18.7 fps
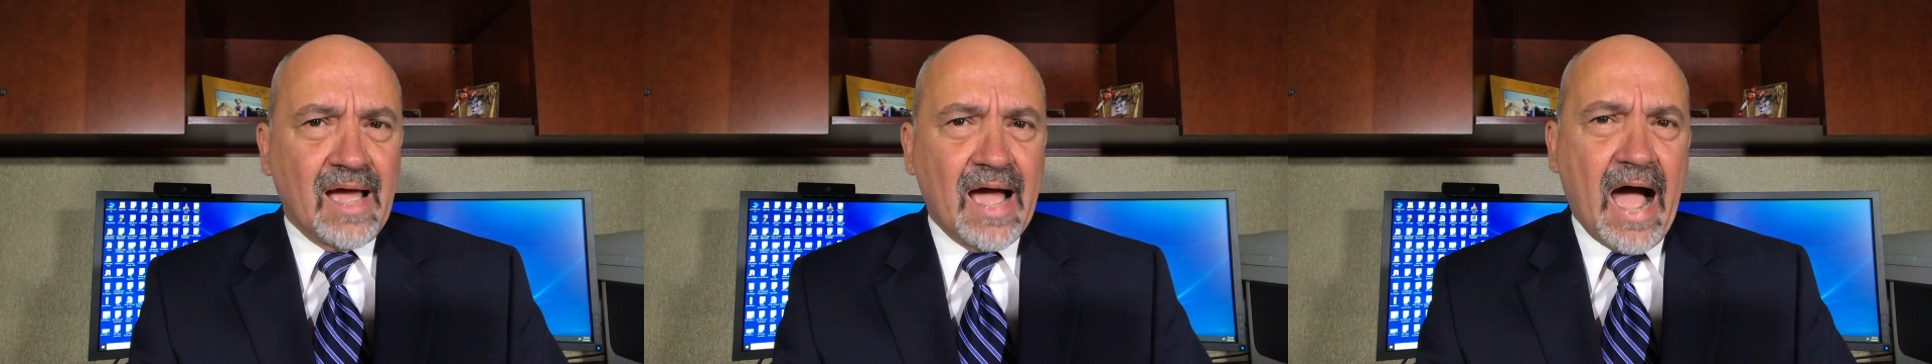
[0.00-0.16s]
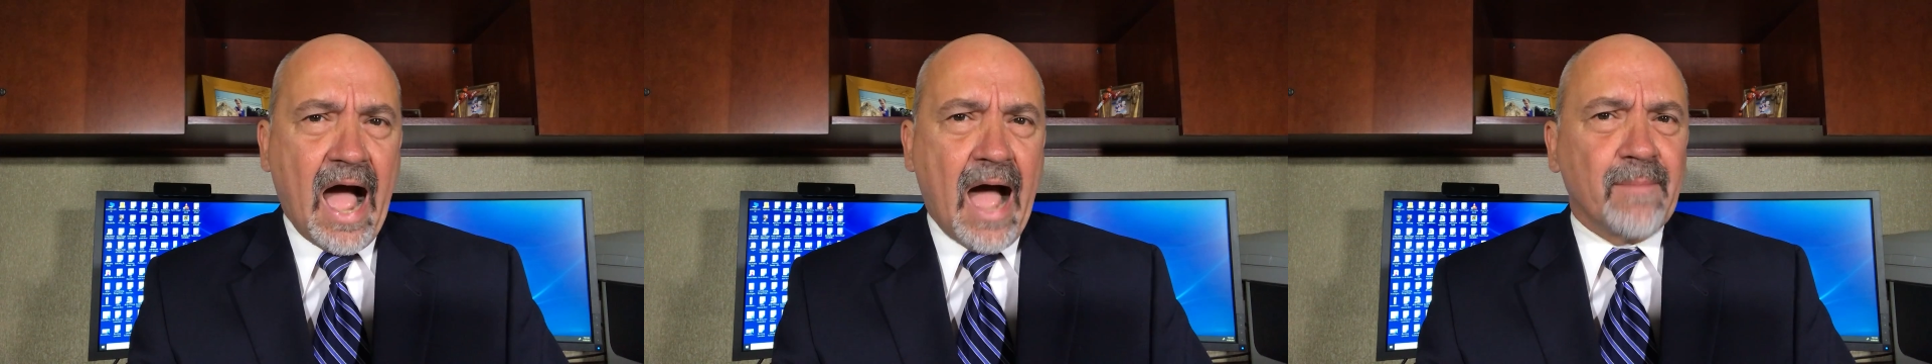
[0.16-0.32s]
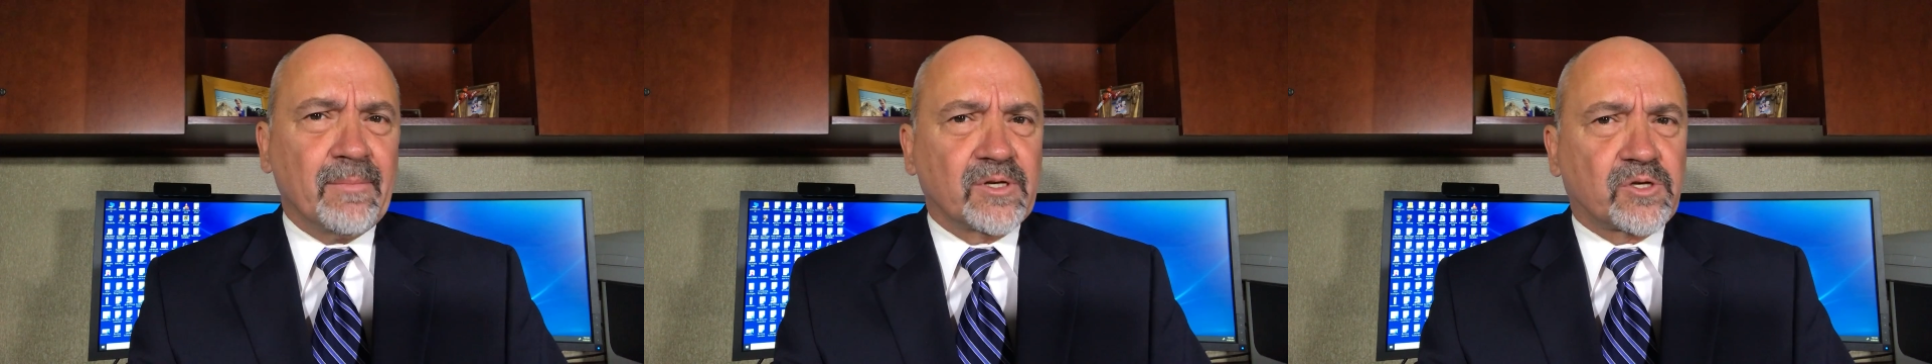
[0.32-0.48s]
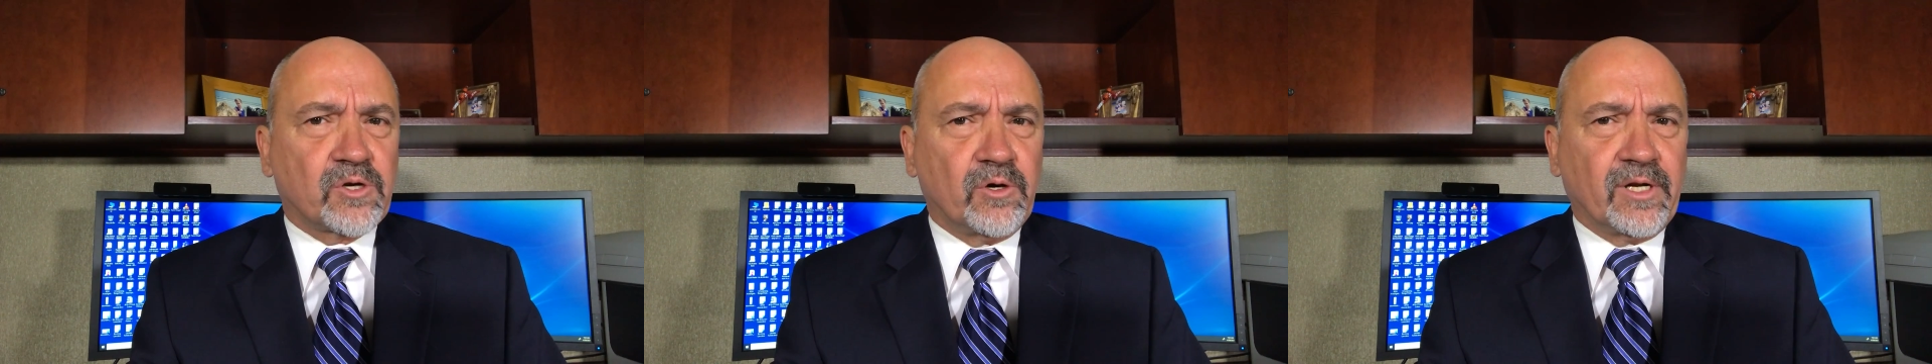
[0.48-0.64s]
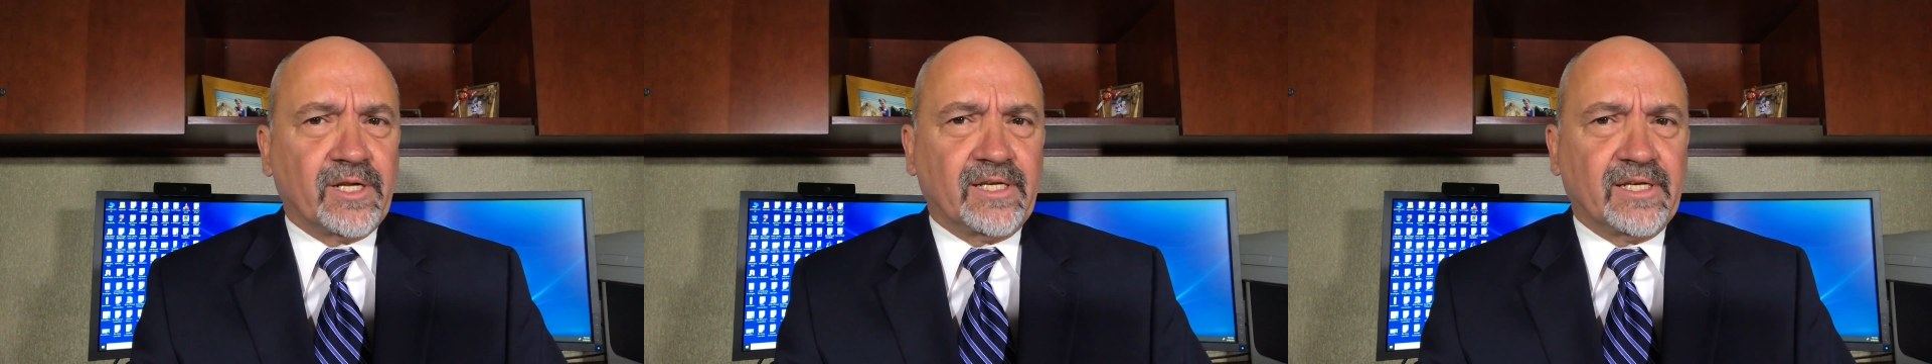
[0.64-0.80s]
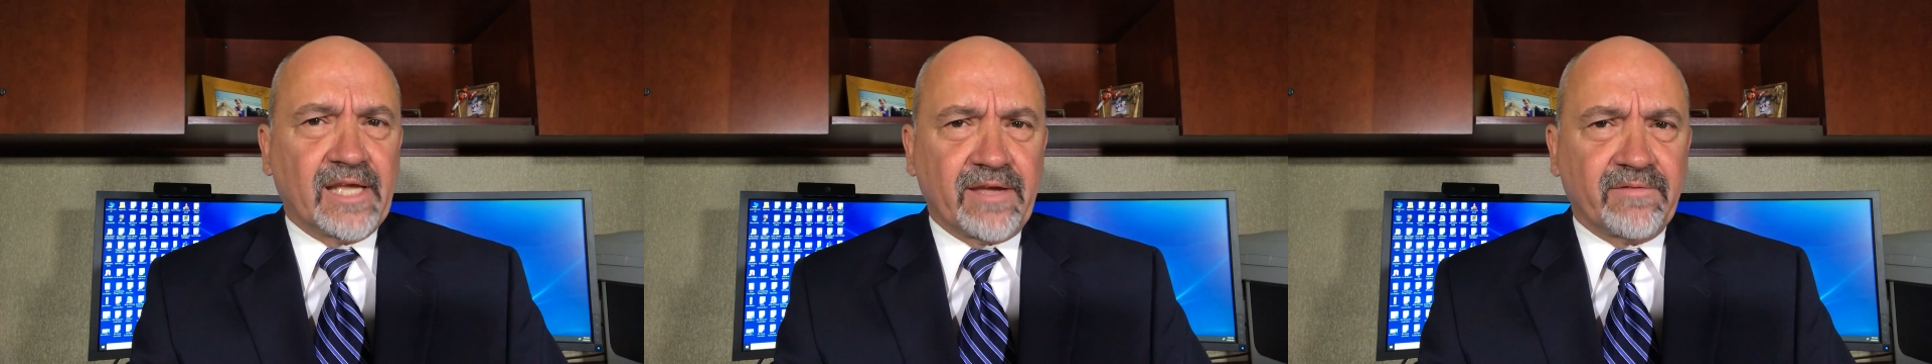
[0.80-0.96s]
I'm
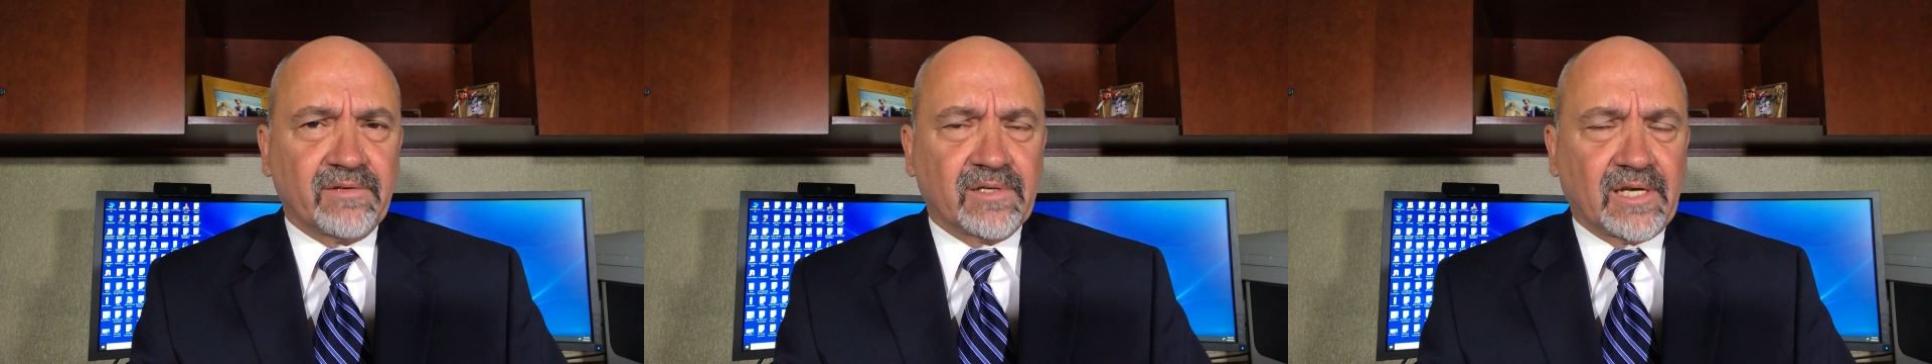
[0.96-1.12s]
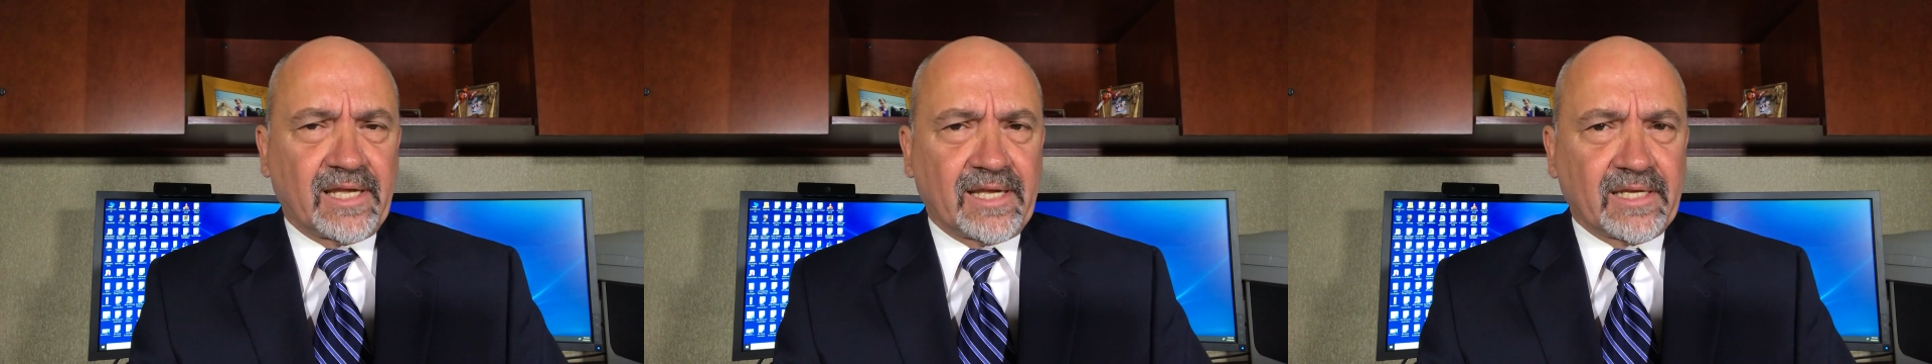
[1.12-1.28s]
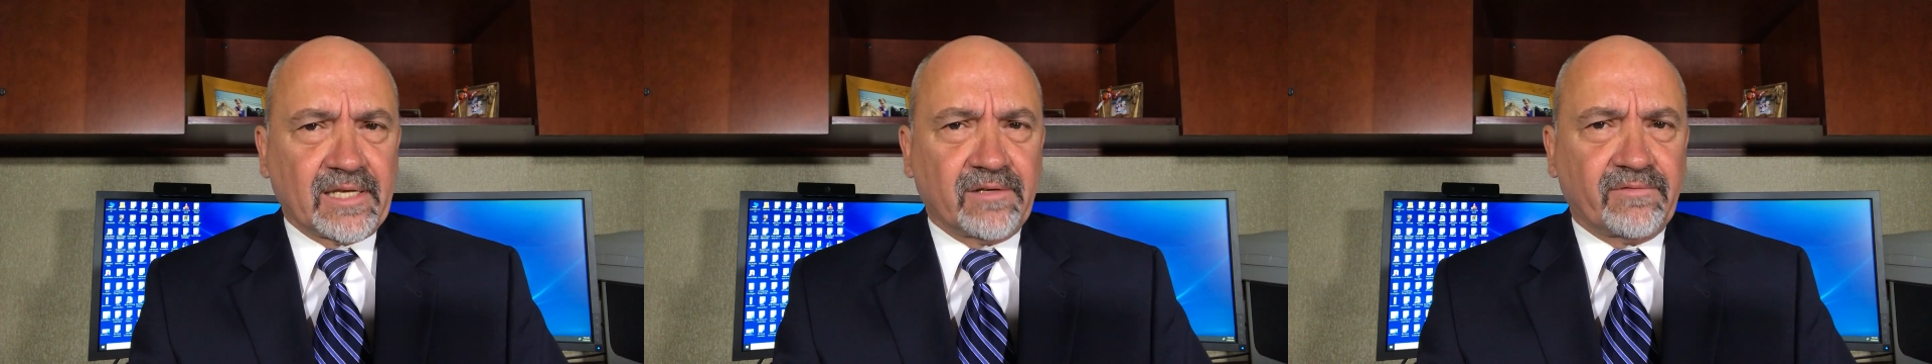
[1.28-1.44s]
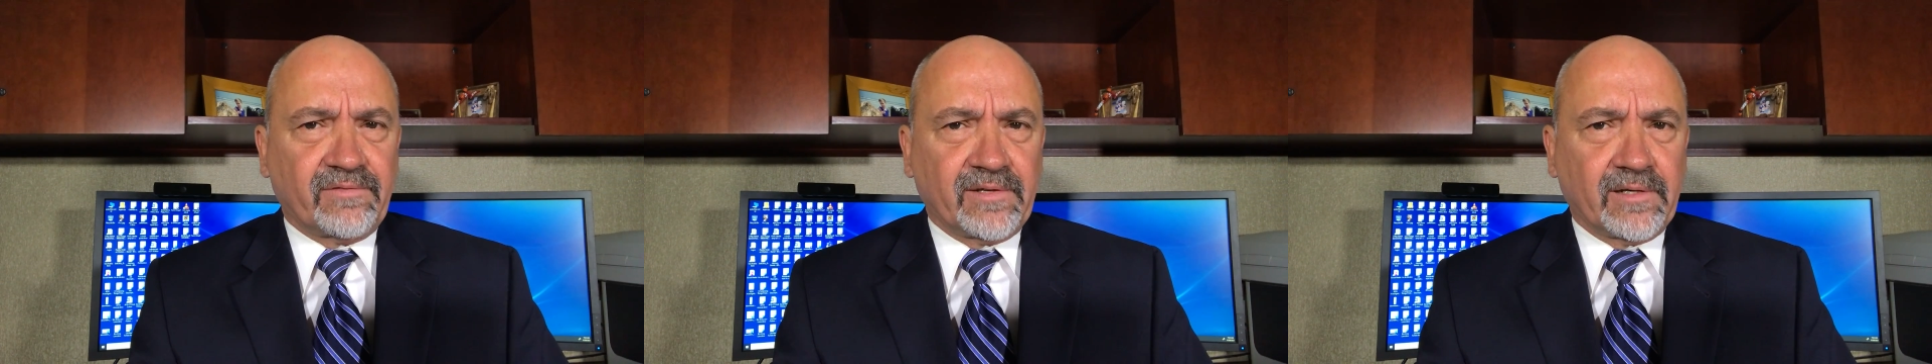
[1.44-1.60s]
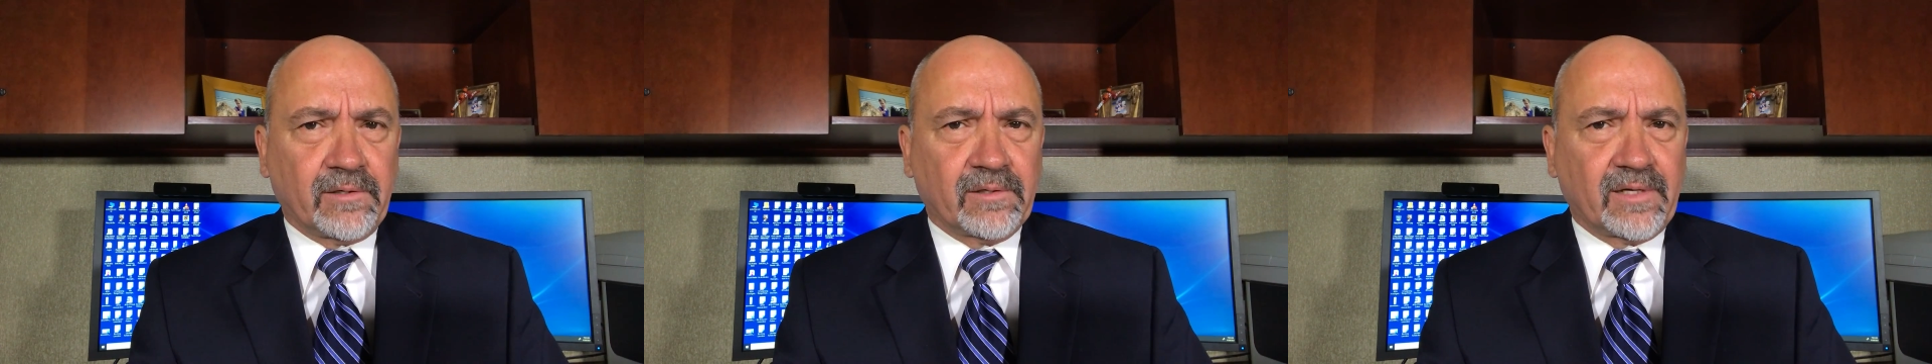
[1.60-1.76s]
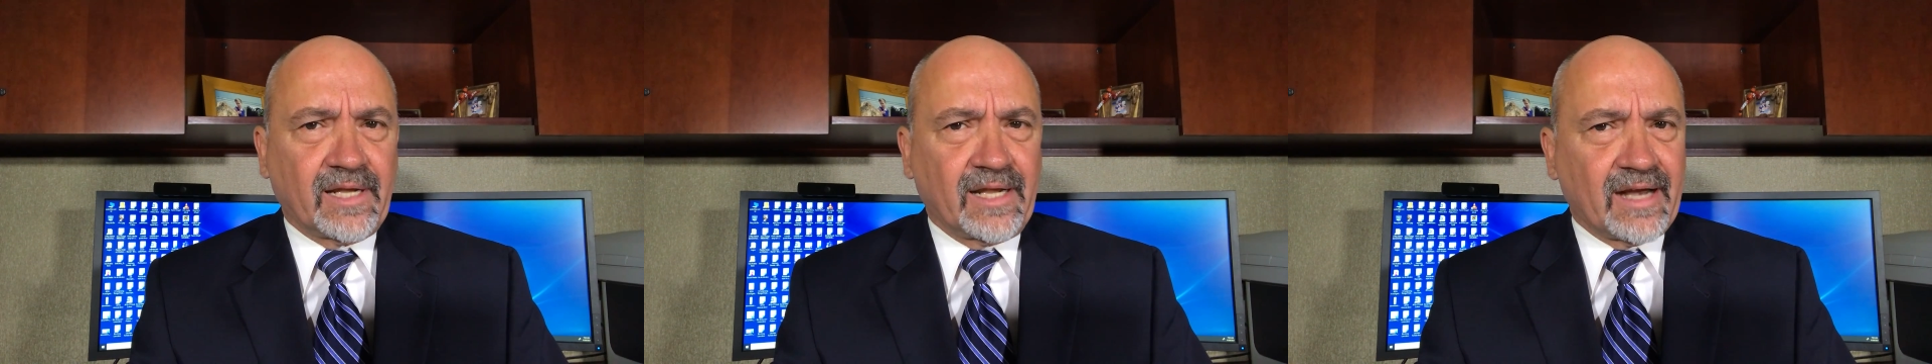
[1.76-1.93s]
attorney David Langenfeld,